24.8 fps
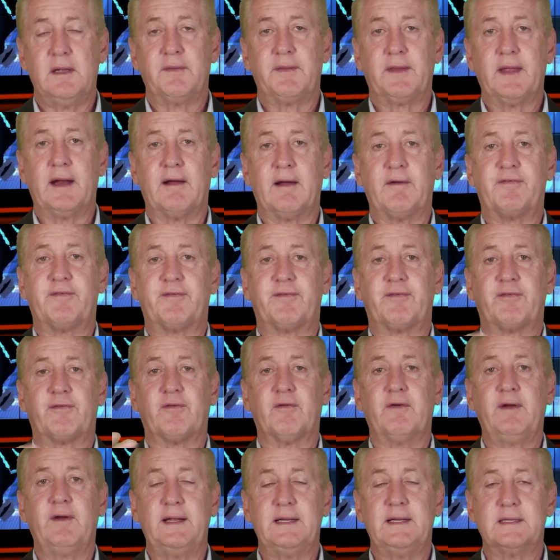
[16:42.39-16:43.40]
than a
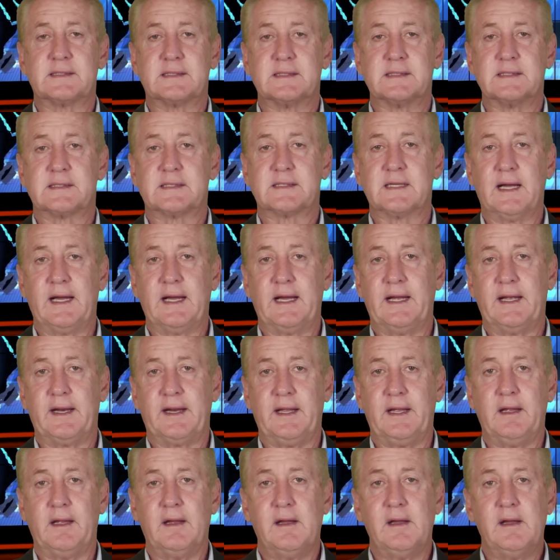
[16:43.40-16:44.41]
free
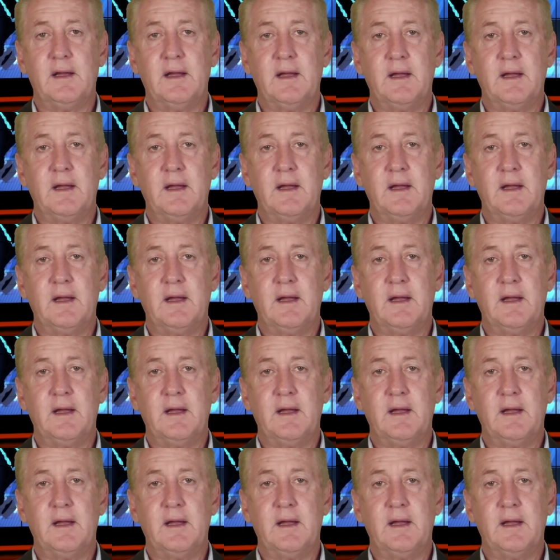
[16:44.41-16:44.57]
society.